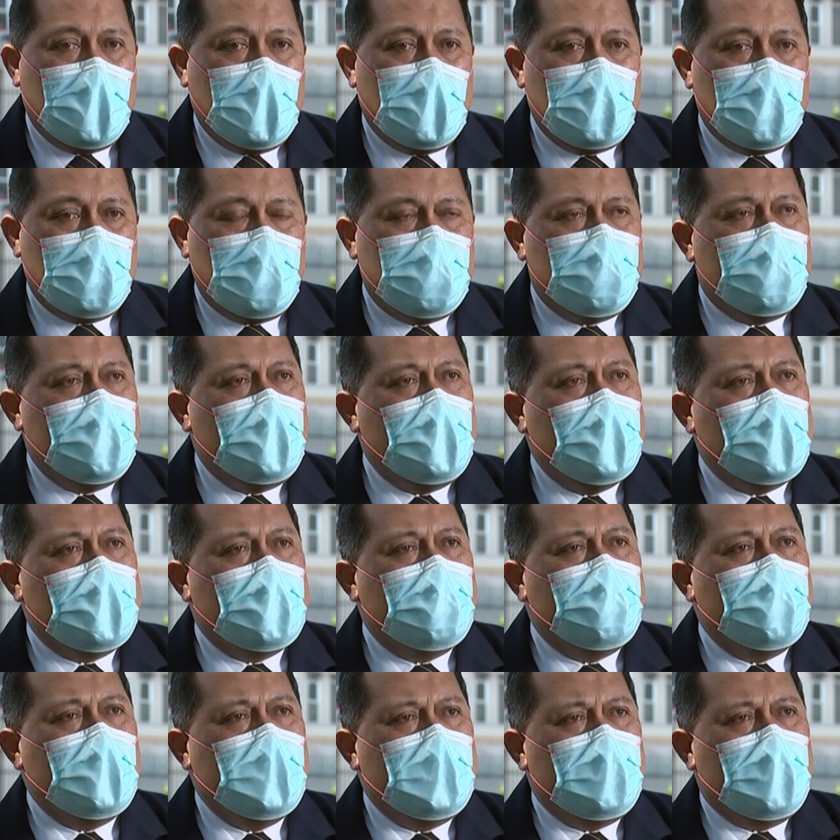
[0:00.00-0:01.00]
part of
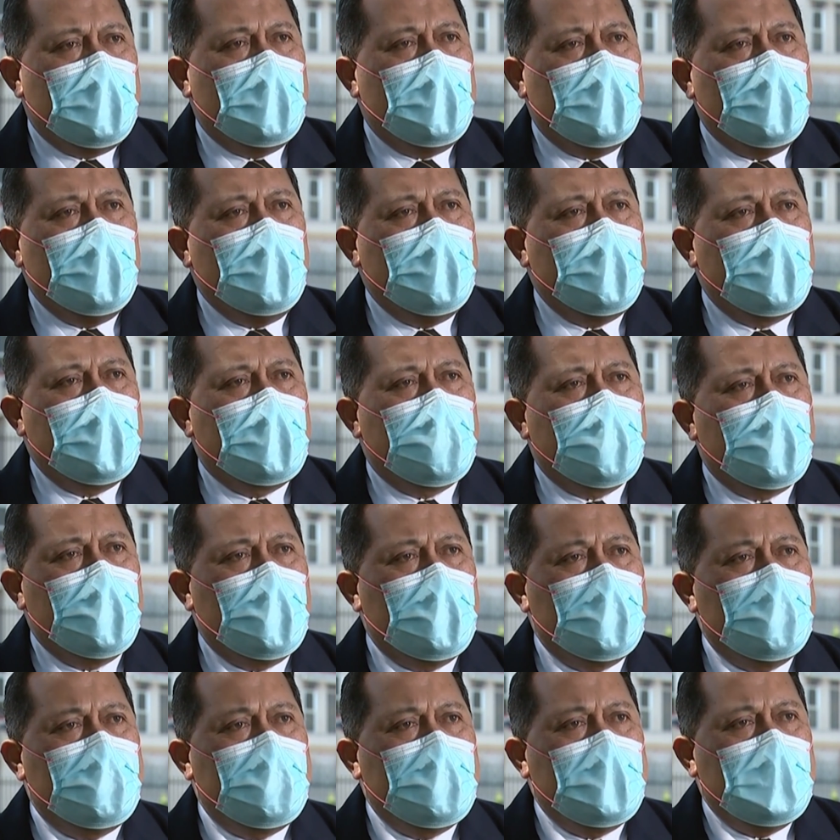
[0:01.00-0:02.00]
the, uh, the learning
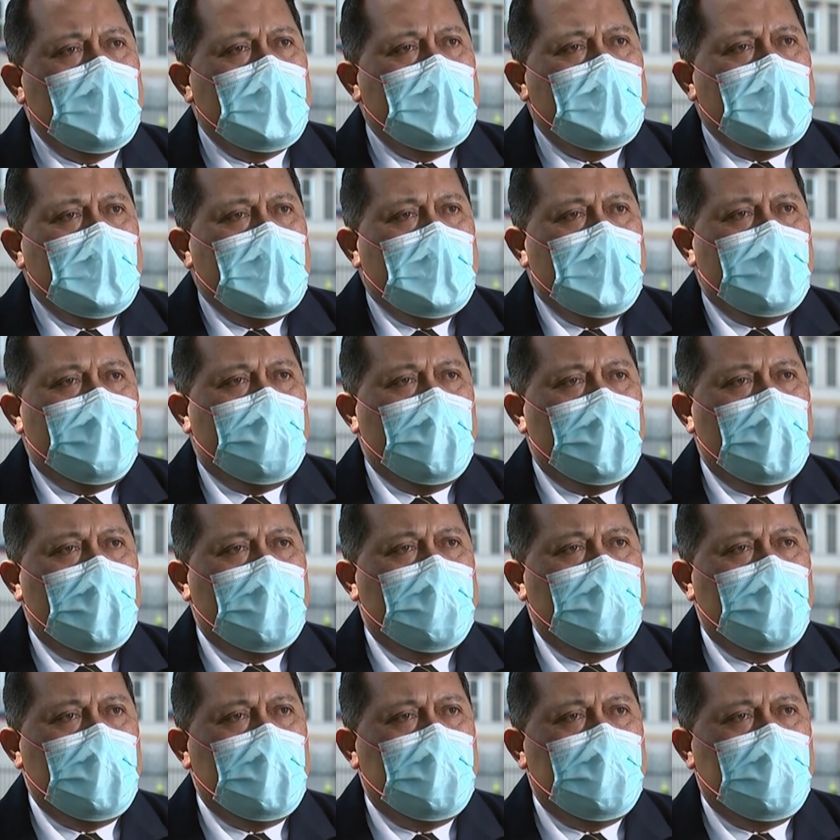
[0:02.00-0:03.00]
curve
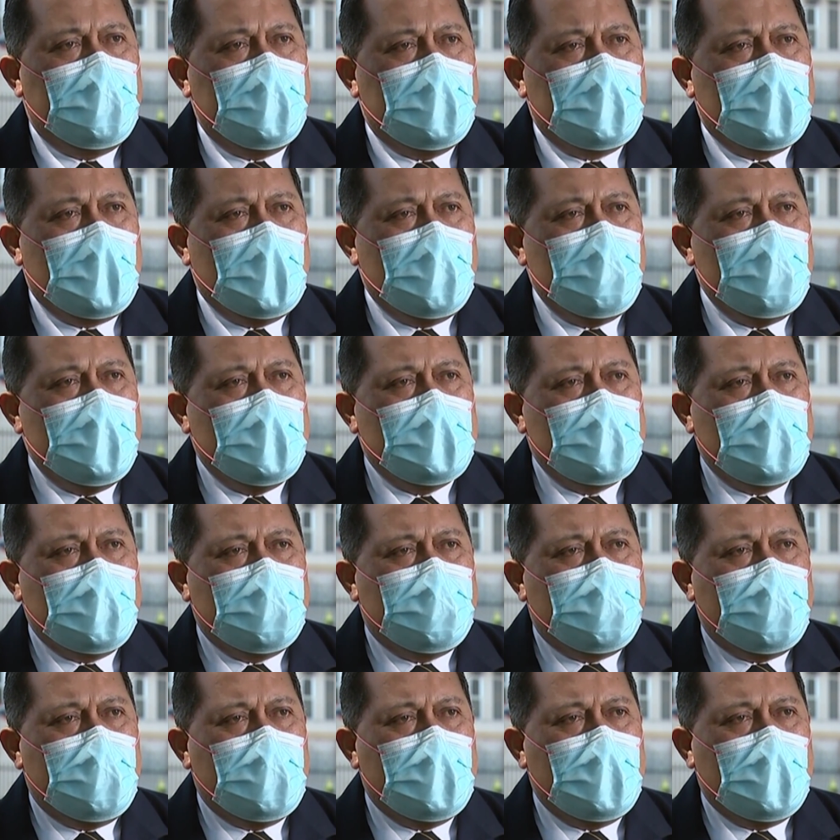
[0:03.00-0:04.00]
for, for, for the
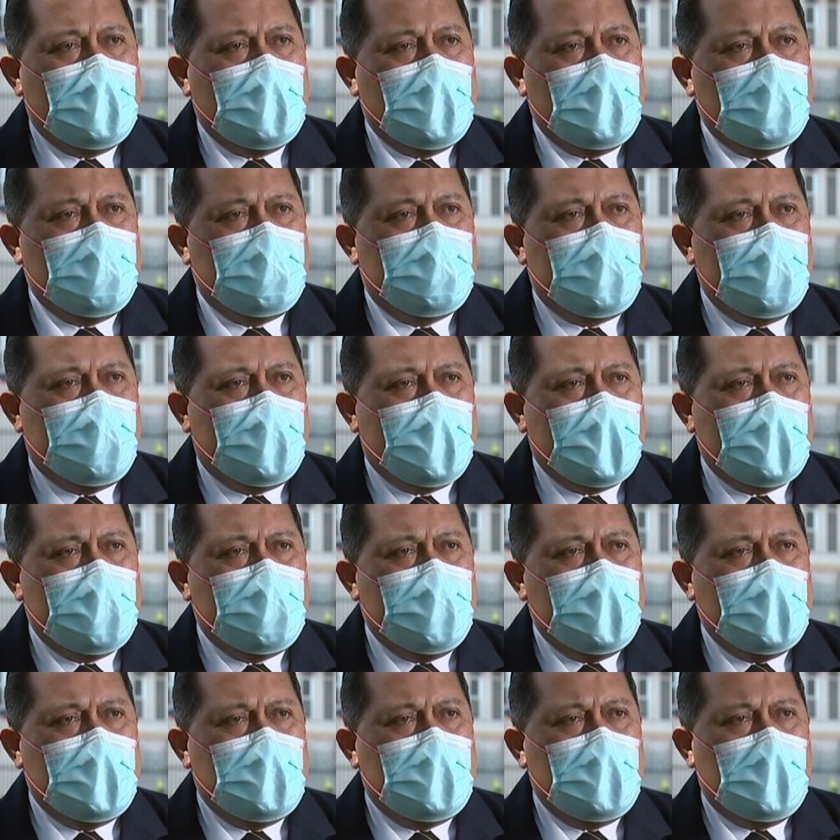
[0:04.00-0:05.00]
government and for the health
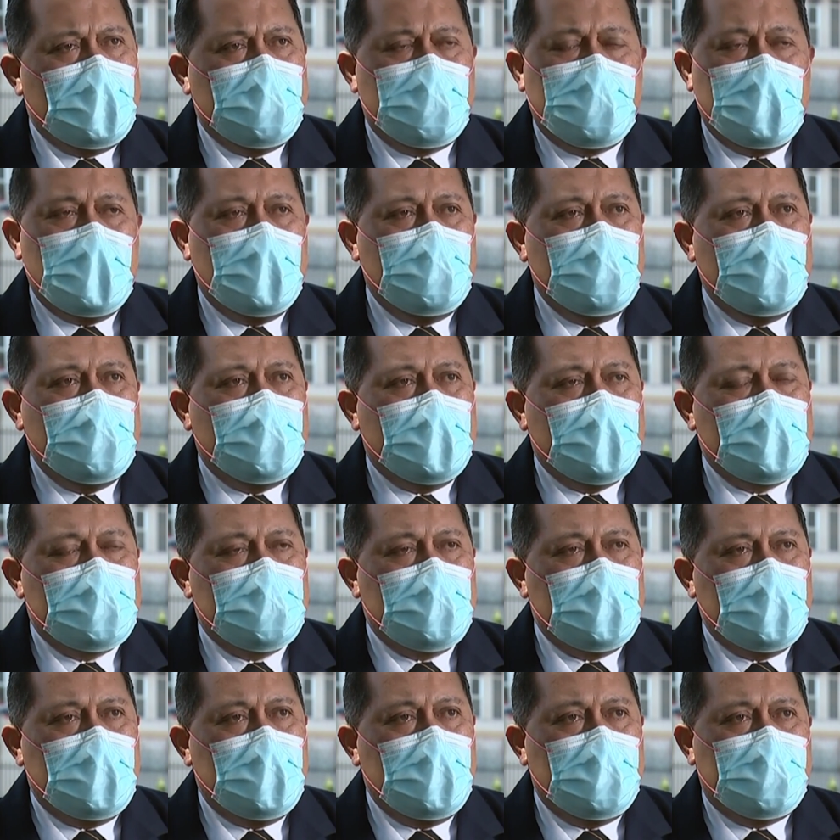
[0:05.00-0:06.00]
department and for
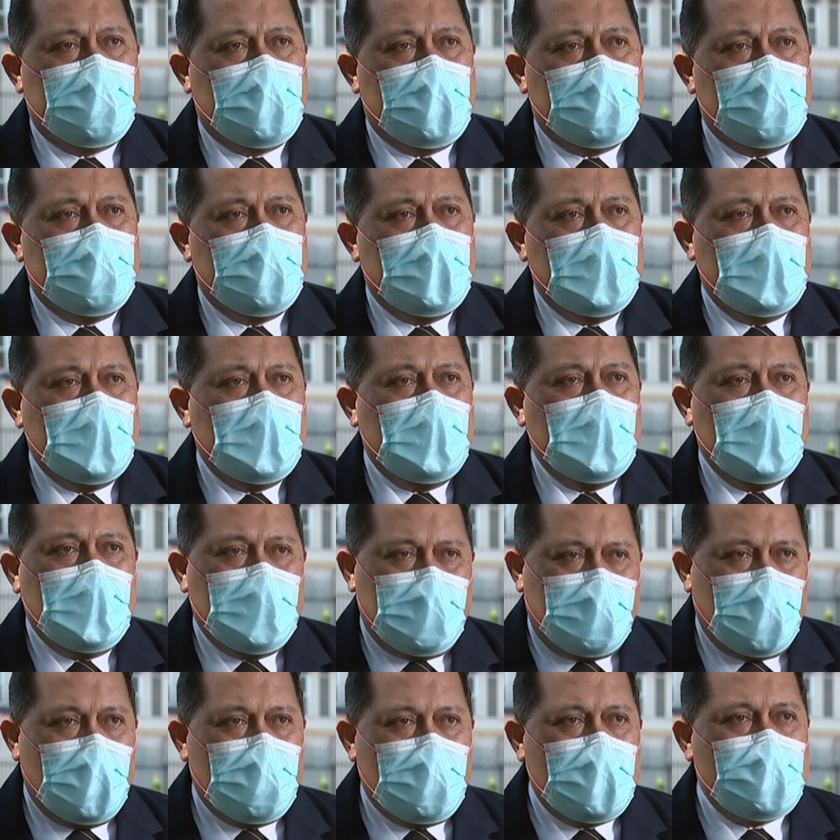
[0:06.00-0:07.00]
everyone to learn from,
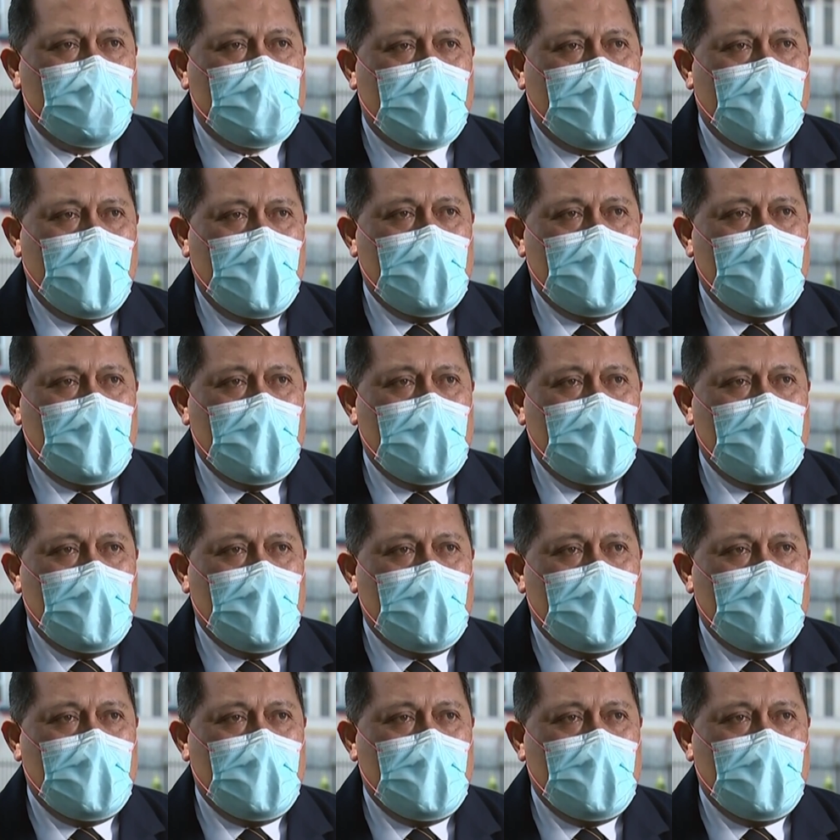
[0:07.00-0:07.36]
from this